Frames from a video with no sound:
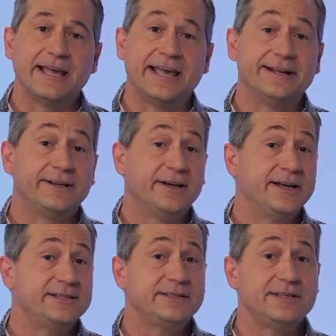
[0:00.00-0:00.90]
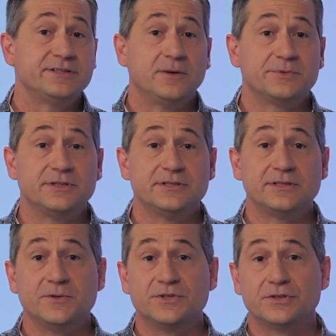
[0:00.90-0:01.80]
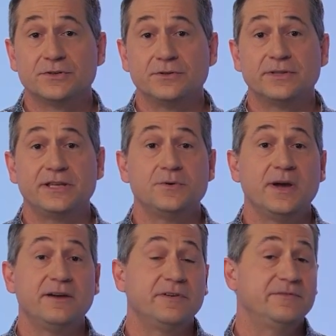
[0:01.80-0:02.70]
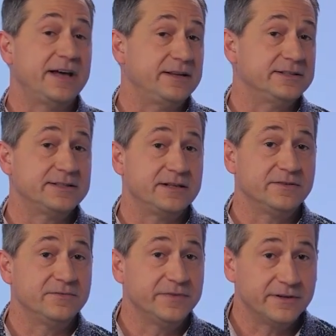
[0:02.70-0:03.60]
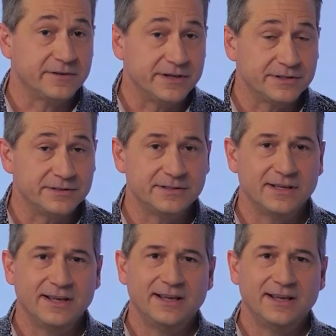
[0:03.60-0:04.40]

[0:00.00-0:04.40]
analyze these options to ensure that you have a valid set of configurations,